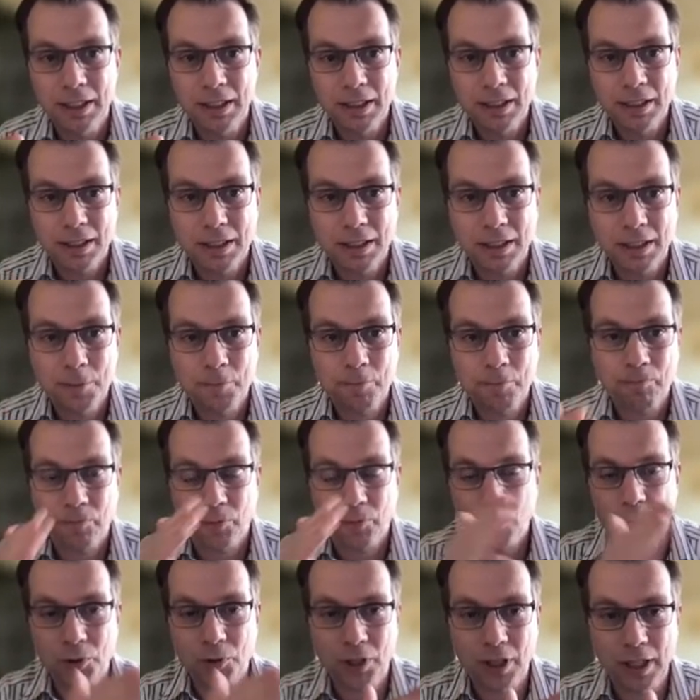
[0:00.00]
Um,
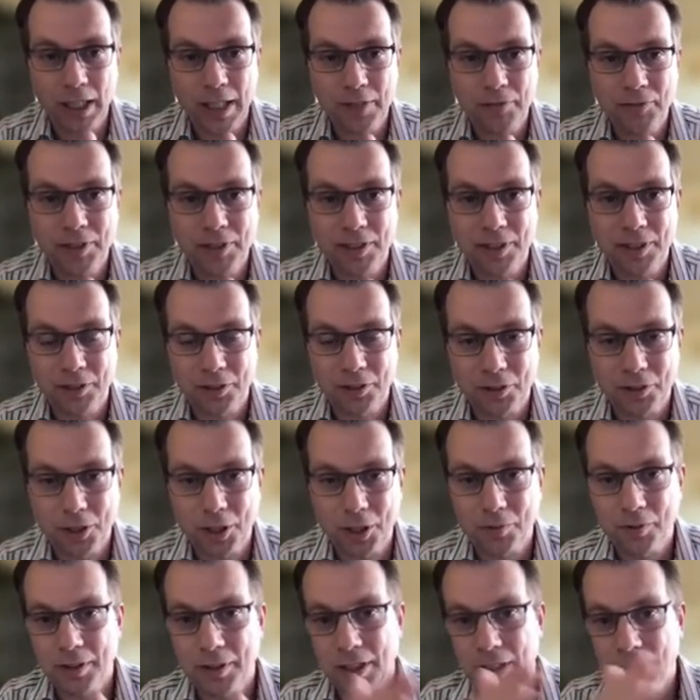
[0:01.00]
on the left is the
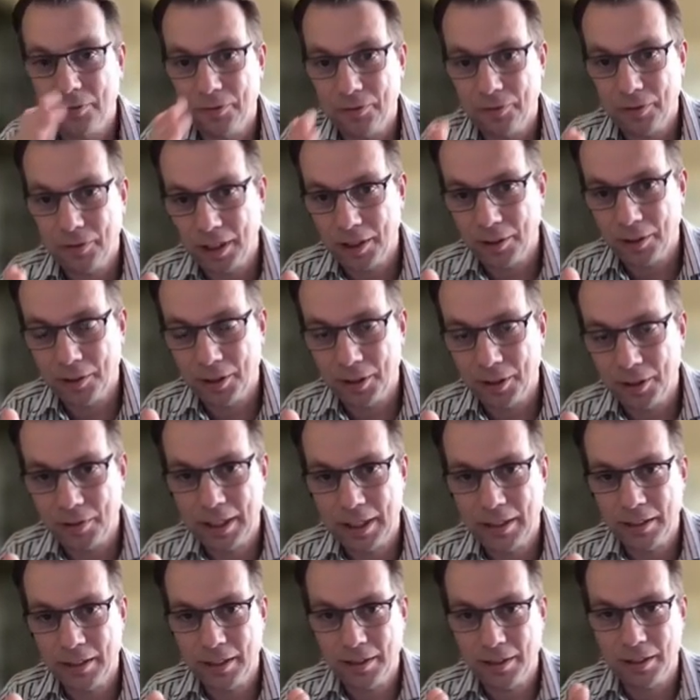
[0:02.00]
conservative, and on the
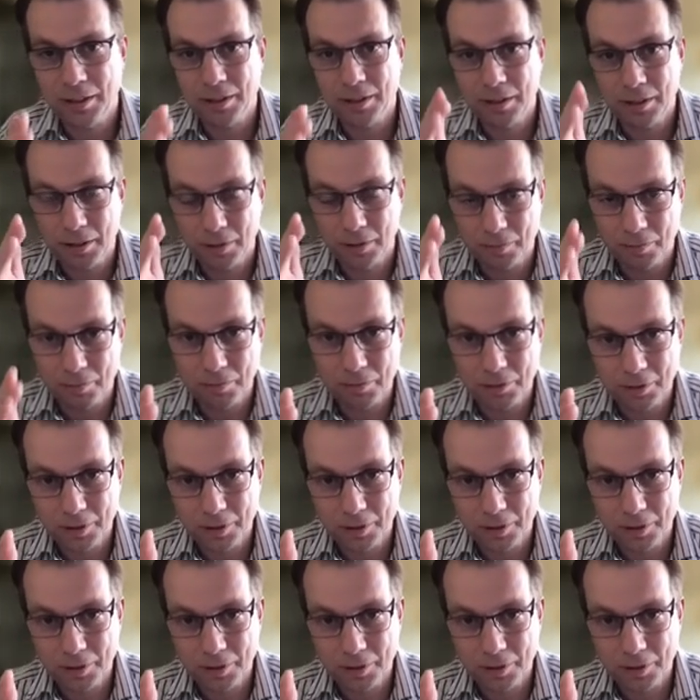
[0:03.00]
right is the, the,